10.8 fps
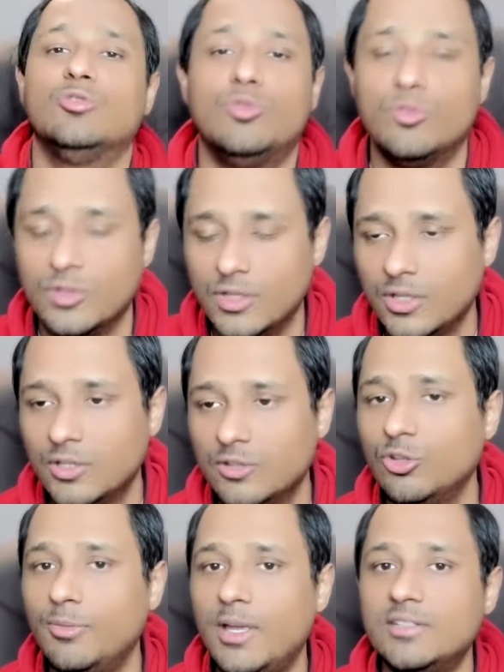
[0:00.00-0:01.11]
So so
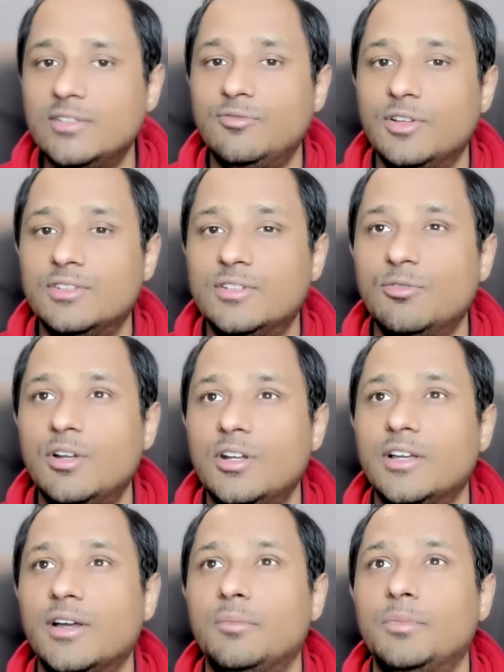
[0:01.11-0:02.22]
imagine first you are
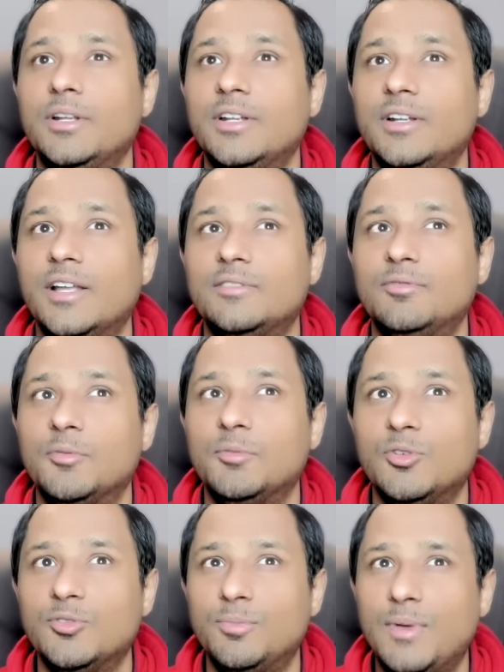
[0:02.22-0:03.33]
a bit detached from
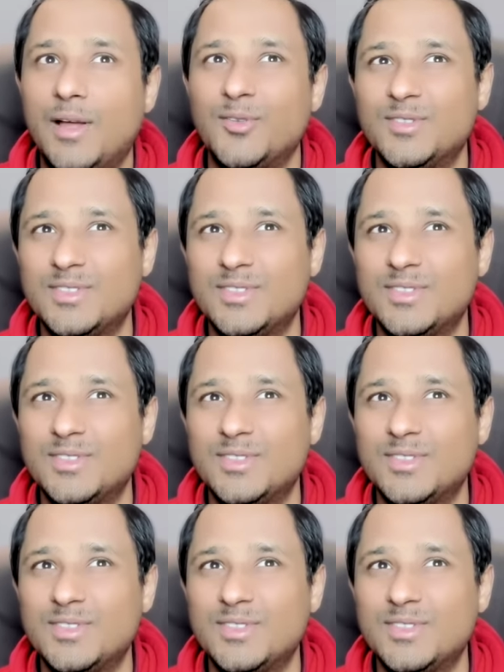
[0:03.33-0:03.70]
your spouse,